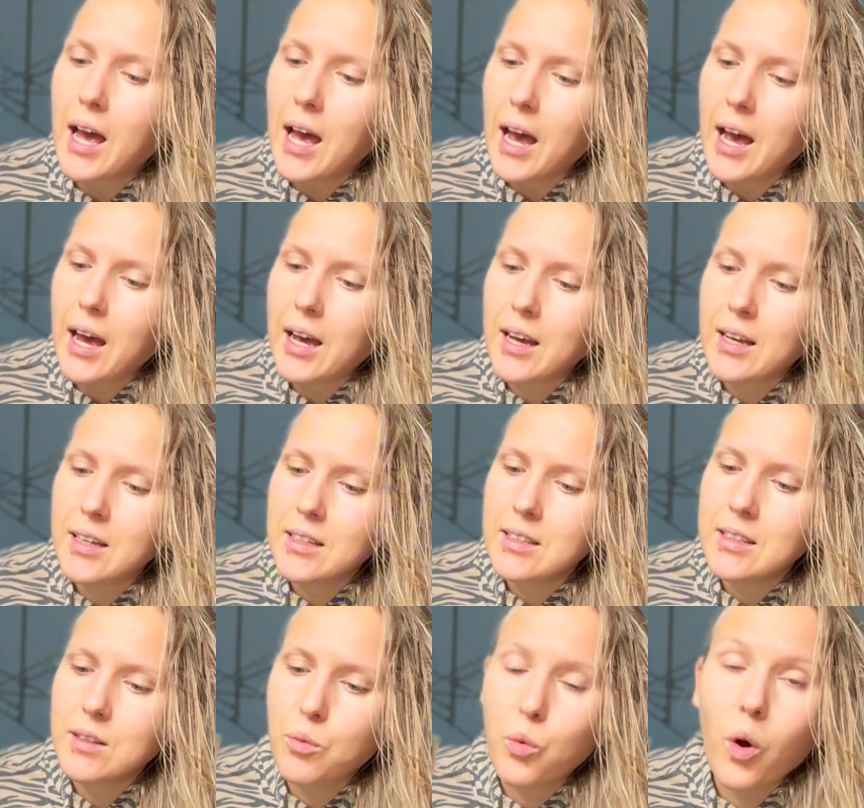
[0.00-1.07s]
And
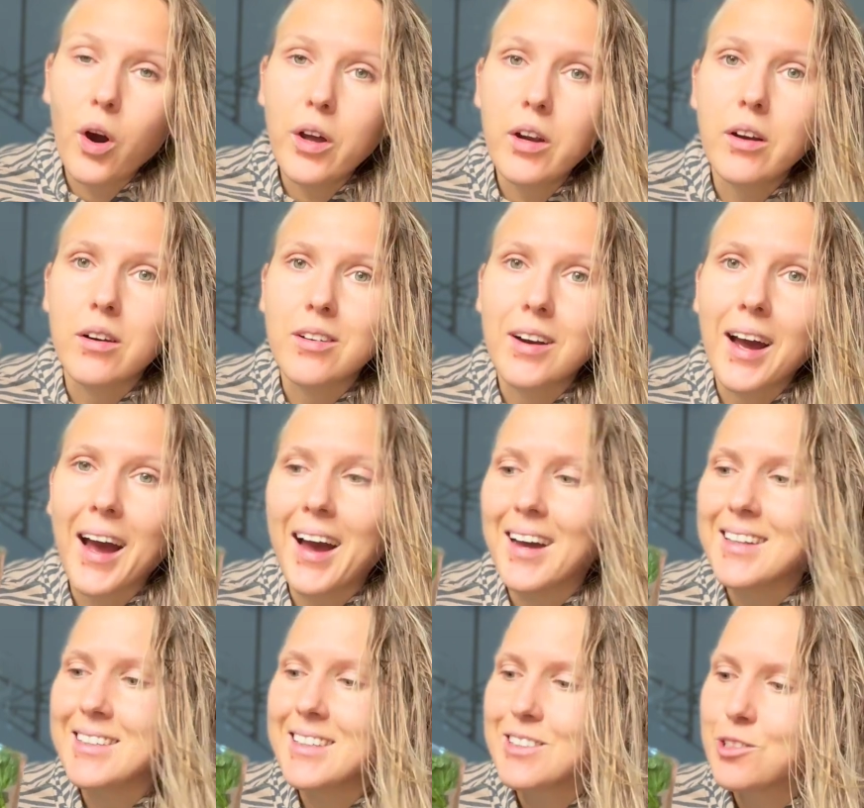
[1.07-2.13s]
the water,
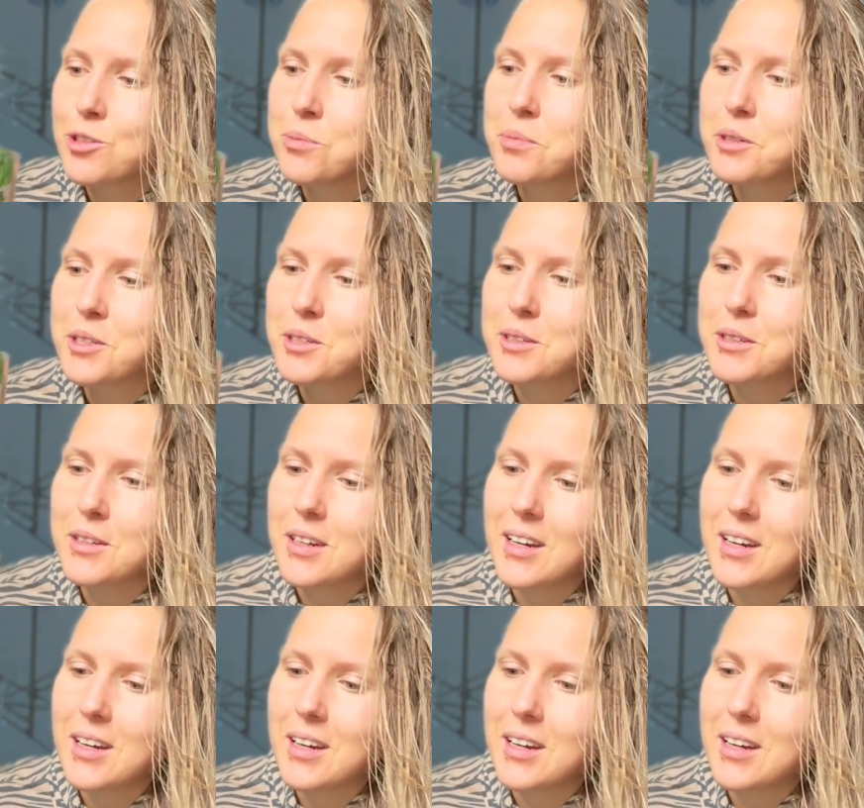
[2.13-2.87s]
and it's super good.